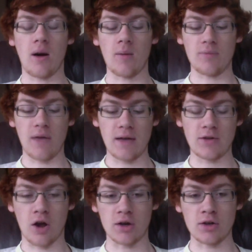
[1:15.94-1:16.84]
They
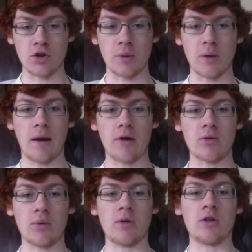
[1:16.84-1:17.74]
talked a little bit about it,
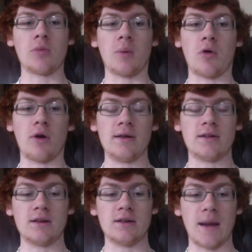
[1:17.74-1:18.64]
went a little bit more
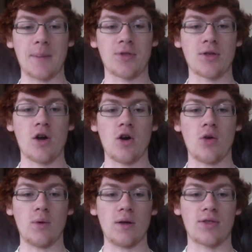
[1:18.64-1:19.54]
into depth
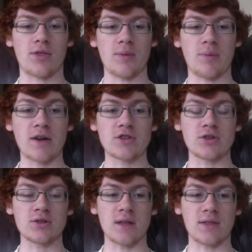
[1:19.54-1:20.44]
with the
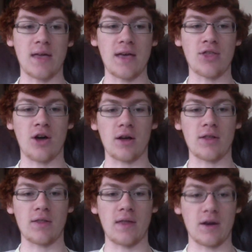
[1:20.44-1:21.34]
pictures that they thought
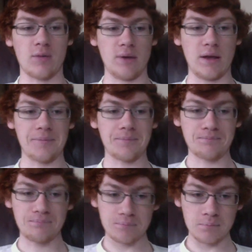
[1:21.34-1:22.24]
they could be.
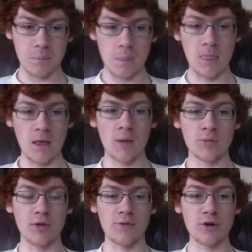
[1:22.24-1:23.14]
So
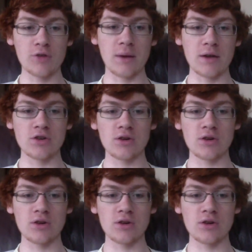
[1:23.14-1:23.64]
the first picture